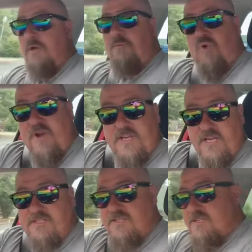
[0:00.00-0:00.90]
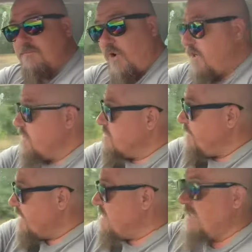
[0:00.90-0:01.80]
braking system on it. There's
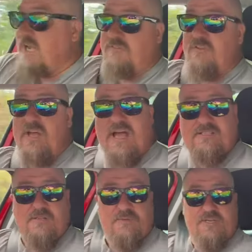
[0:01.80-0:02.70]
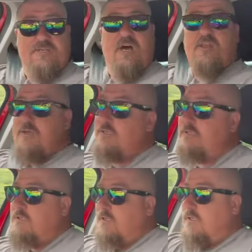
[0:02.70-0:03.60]
basically nothing that hasn't been done
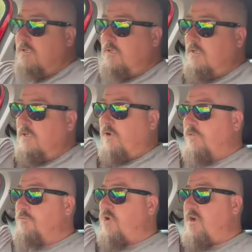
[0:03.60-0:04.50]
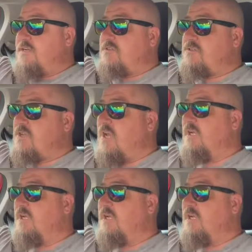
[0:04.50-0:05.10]
on the brakes.